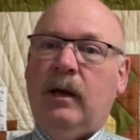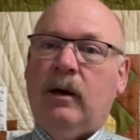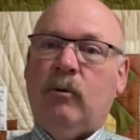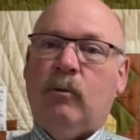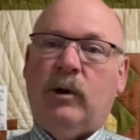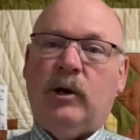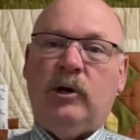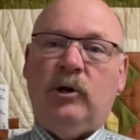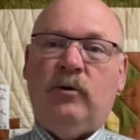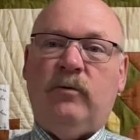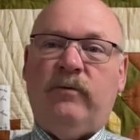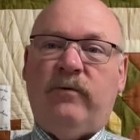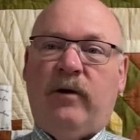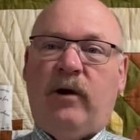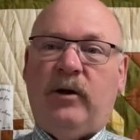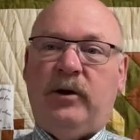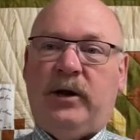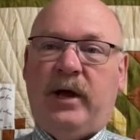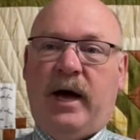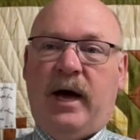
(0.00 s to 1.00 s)
When you
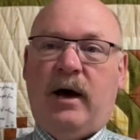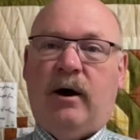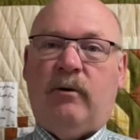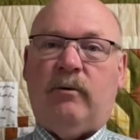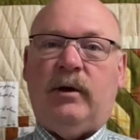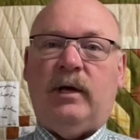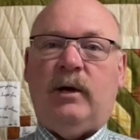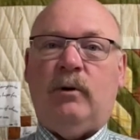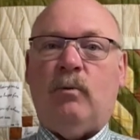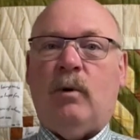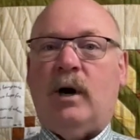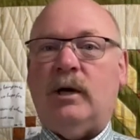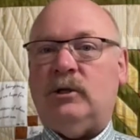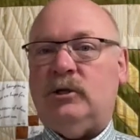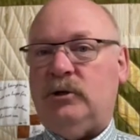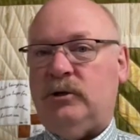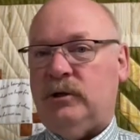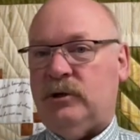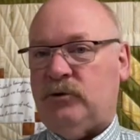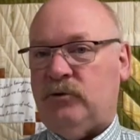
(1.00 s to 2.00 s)
fall down, He
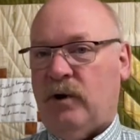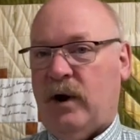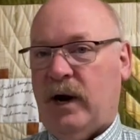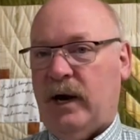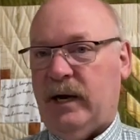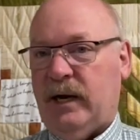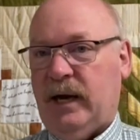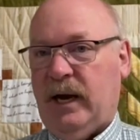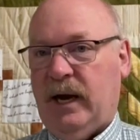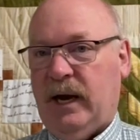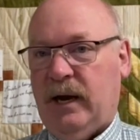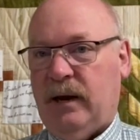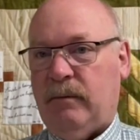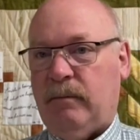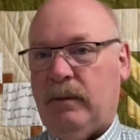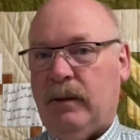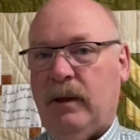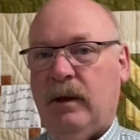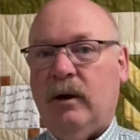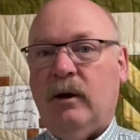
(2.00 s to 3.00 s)
wants you to try again.
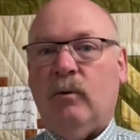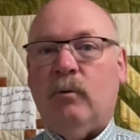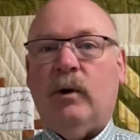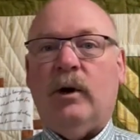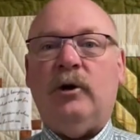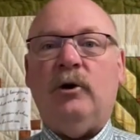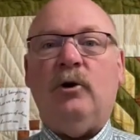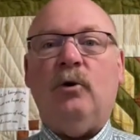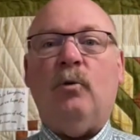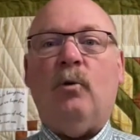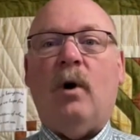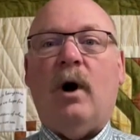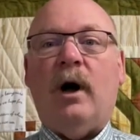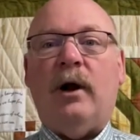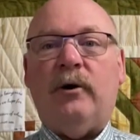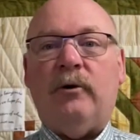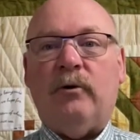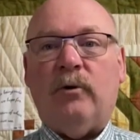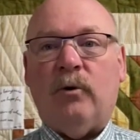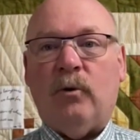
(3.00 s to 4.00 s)
When you
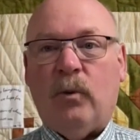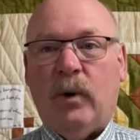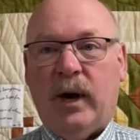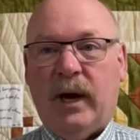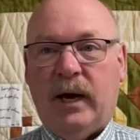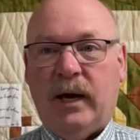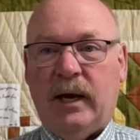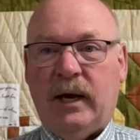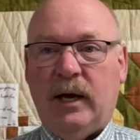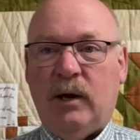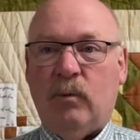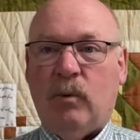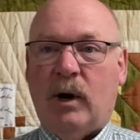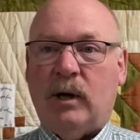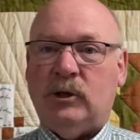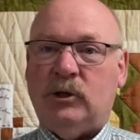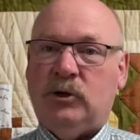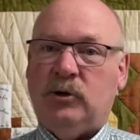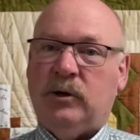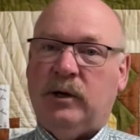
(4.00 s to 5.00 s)
wander away, He
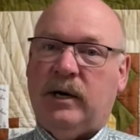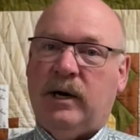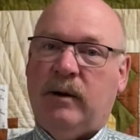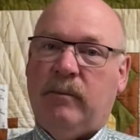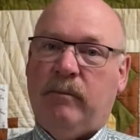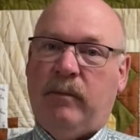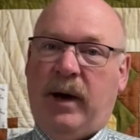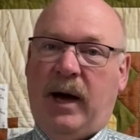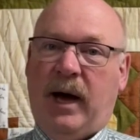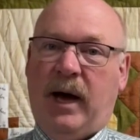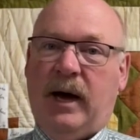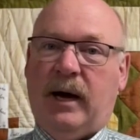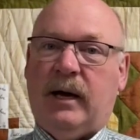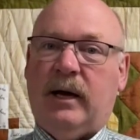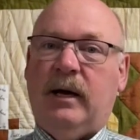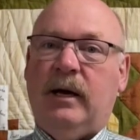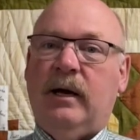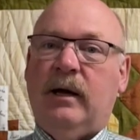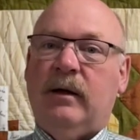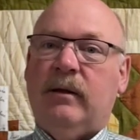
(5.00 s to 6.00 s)
wants you to come back.
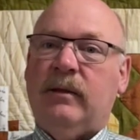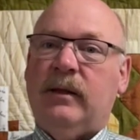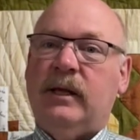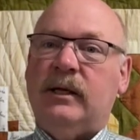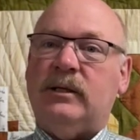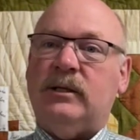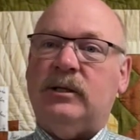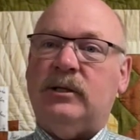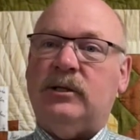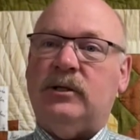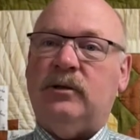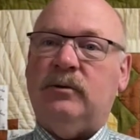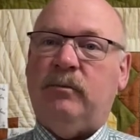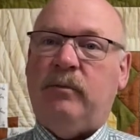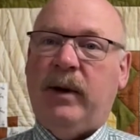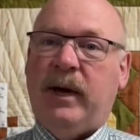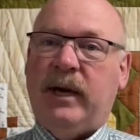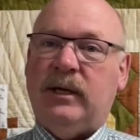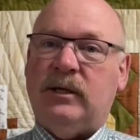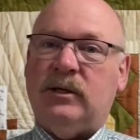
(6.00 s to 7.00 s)
This is the
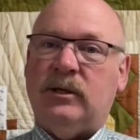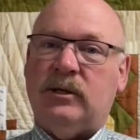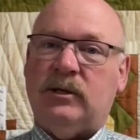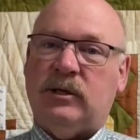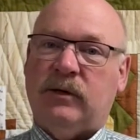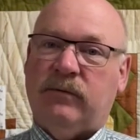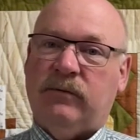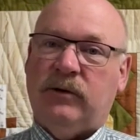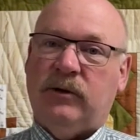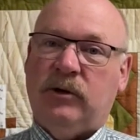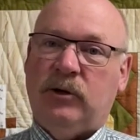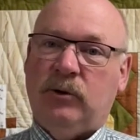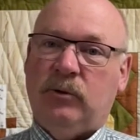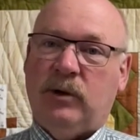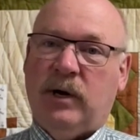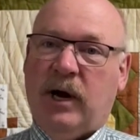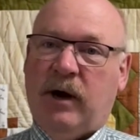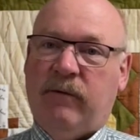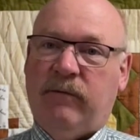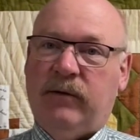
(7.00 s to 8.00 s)
basis of the new
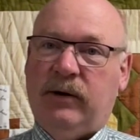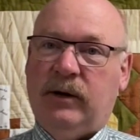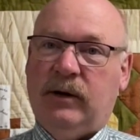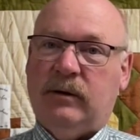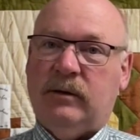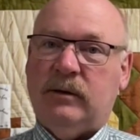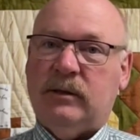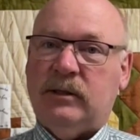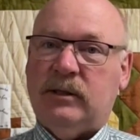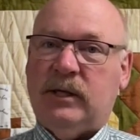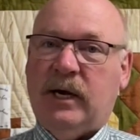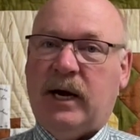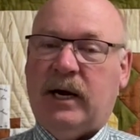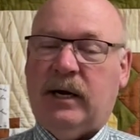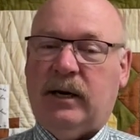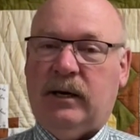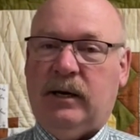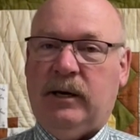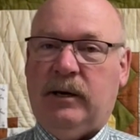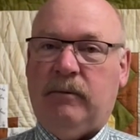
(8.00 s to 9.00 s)
covenant.
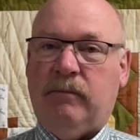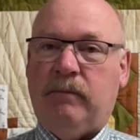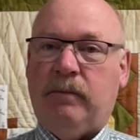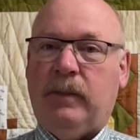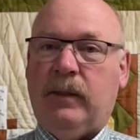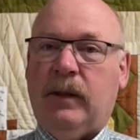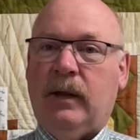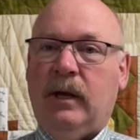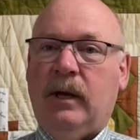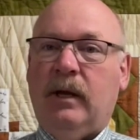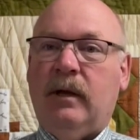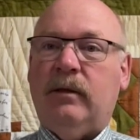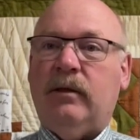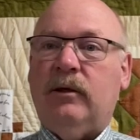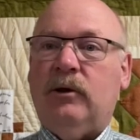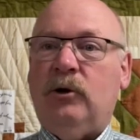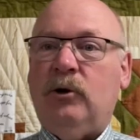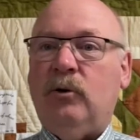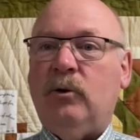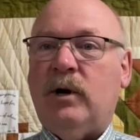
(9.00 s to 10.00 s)
Secondly,
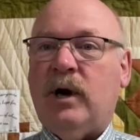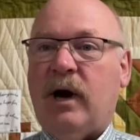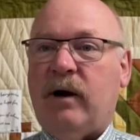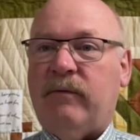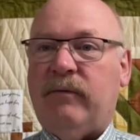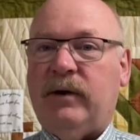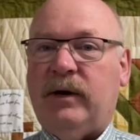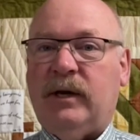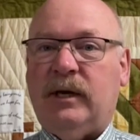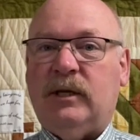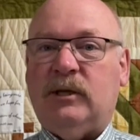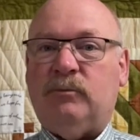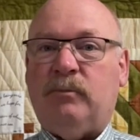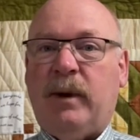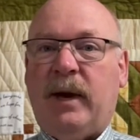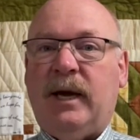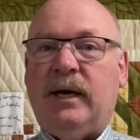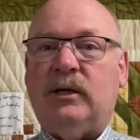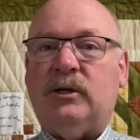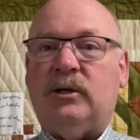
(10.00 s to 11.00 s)
the new covenant is
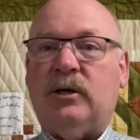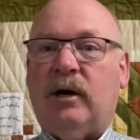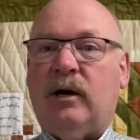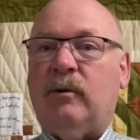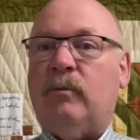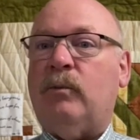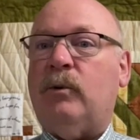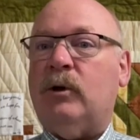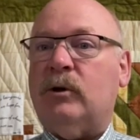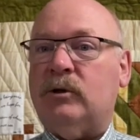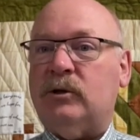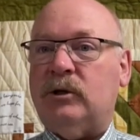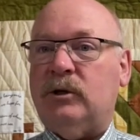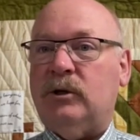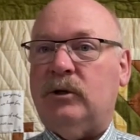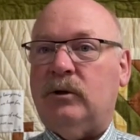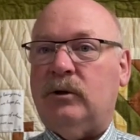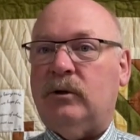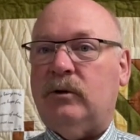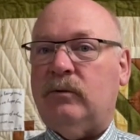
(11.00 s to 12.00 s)
based on a
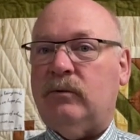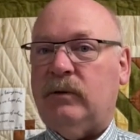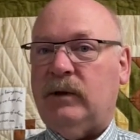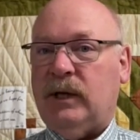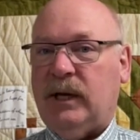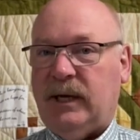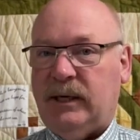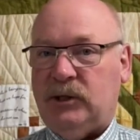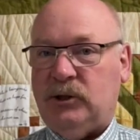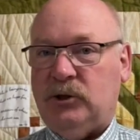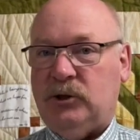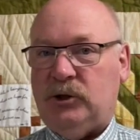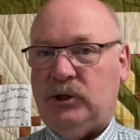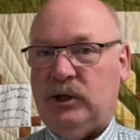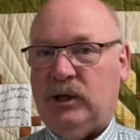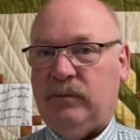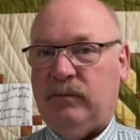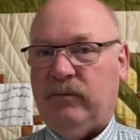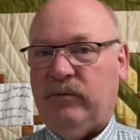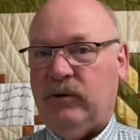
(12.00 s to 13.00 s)
personal relationship.